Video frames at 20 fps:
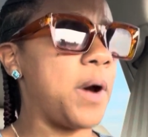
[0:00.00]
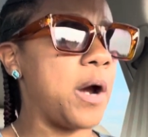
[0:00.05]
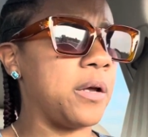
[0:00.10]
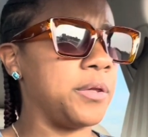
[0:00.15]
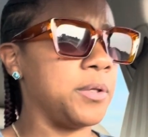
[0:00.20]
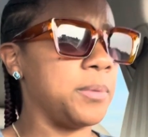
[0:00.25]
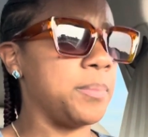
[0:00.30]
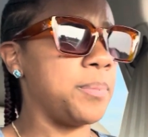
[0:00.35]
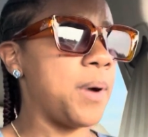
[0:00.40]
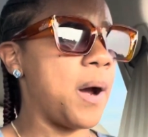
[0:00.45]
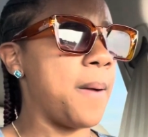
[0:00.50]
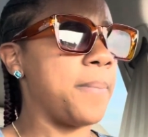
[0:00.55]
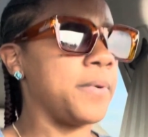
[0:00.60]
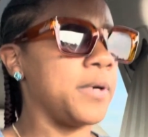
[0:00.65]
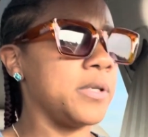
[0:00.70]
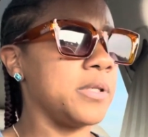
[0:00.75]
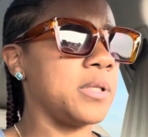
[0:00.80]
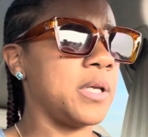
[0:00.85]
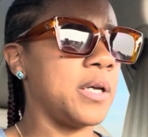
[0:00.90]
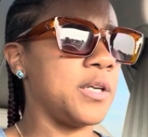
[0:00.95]
The
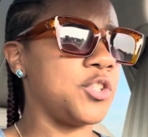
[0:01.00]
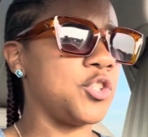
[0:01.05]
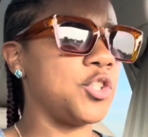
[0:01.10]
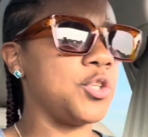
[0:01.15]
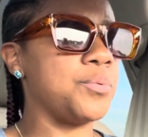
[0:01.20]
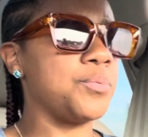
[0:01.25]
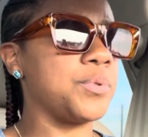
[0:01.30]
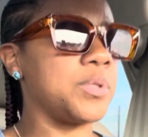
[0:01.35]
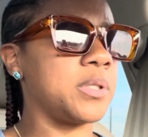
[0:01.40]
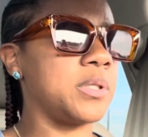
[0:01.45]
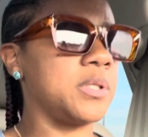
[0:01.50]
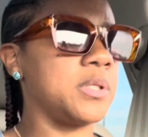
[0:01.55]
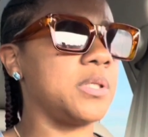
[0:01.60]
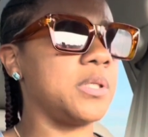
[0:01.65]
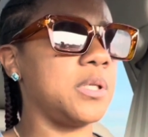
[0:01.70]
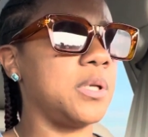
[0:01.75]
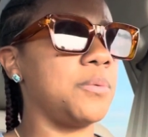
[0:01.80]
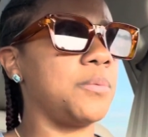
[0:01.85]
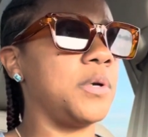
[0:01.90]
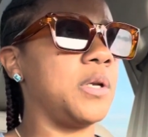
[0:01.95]
properties that she was
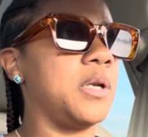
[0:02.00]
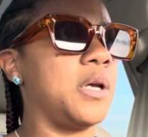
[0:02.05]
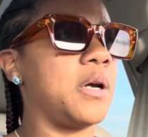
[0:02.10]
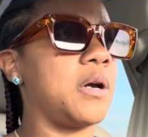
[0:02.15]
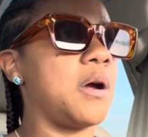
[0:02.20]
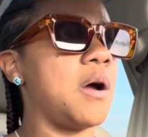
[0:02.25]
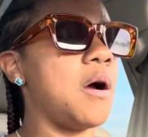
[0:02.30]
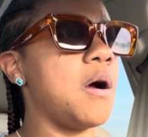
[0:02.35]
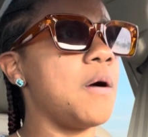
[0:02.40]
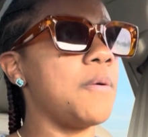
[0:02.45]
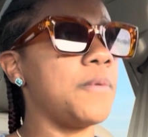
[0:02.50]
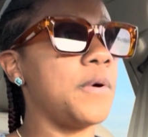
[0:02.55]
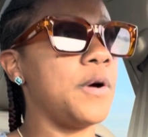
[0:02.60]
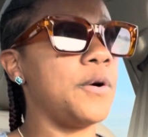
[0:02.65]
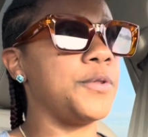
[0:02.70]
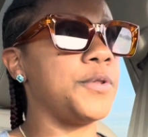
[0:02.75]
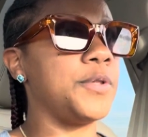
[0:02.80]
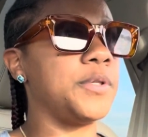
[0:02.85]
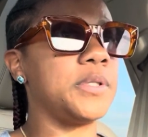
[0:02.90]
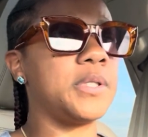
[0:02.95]
considering in
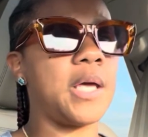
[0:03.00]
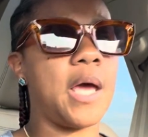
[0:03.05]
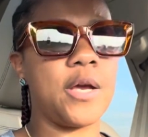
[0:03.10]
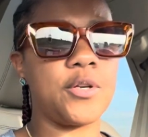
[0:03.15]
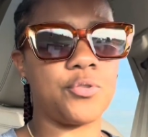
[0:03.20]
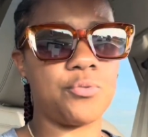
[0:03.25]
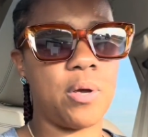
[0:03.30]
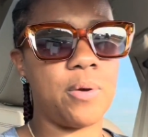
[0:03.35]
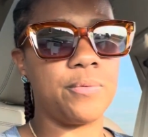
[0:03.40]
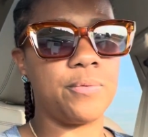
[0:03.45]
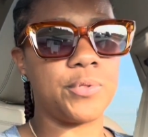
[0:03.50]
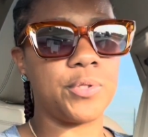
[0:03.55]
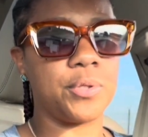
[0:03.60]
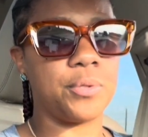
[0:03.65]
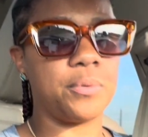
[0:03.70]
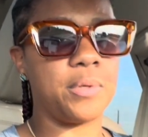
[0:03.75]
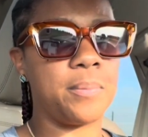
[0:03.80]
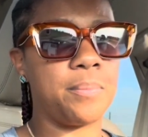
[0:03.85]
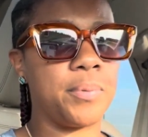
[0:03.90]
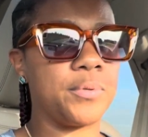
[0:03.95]
Conroe, the tax rate was
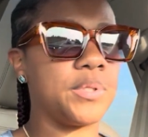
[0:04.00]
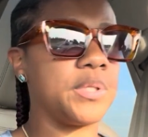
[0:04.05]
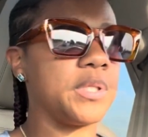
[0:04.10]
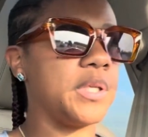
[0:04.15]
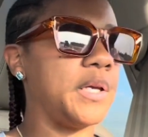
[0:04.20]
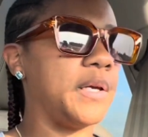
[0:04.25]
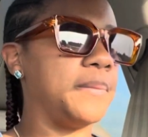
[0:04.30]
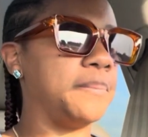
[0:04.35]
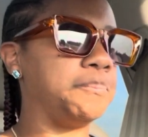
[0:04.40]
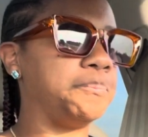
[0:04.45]
3%.